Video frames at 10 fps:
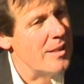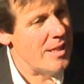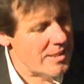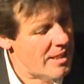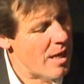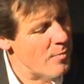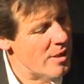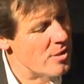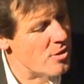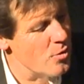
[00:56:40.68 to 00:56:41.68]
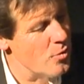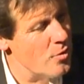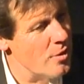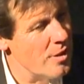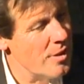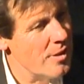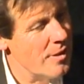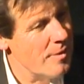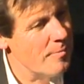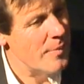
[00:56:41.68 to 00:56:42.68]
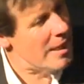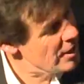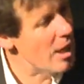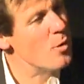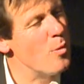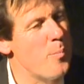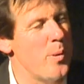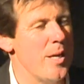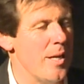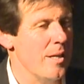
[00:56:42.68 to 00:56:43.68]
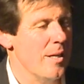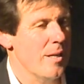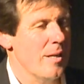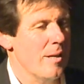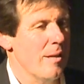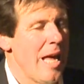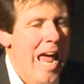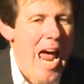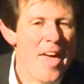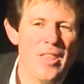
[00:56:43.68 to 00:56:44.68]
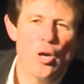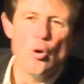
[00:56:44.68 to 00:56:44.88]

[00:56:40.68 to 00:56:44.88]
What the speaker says: is coming soon. It's going to appear. And the